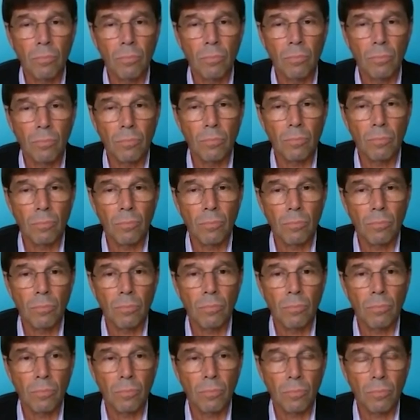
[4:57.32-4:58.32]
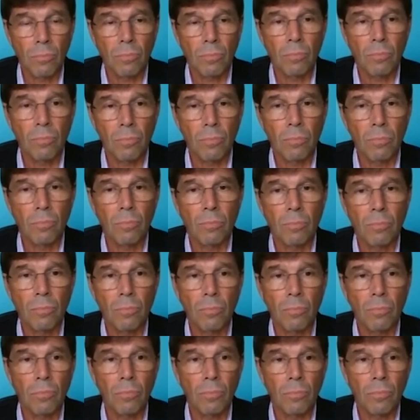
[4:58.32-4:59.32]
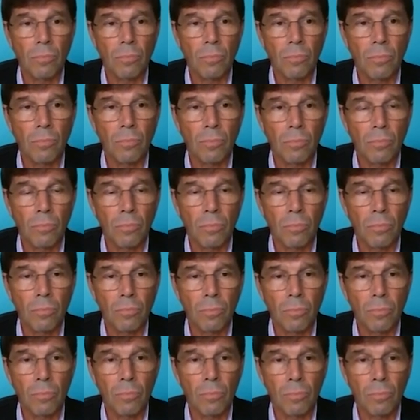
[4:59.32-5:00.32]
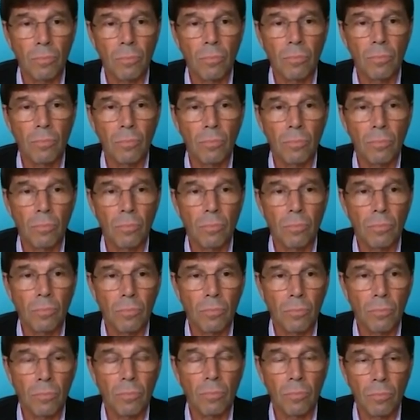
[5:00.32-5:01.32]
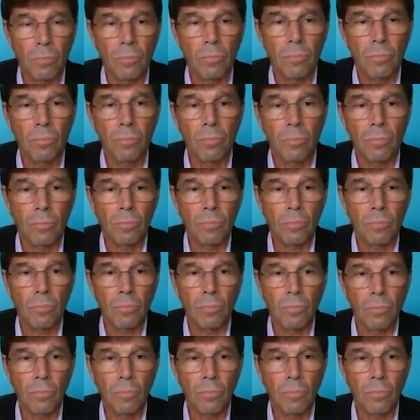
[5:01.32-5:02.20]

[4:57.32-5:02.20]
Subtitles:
[no speech]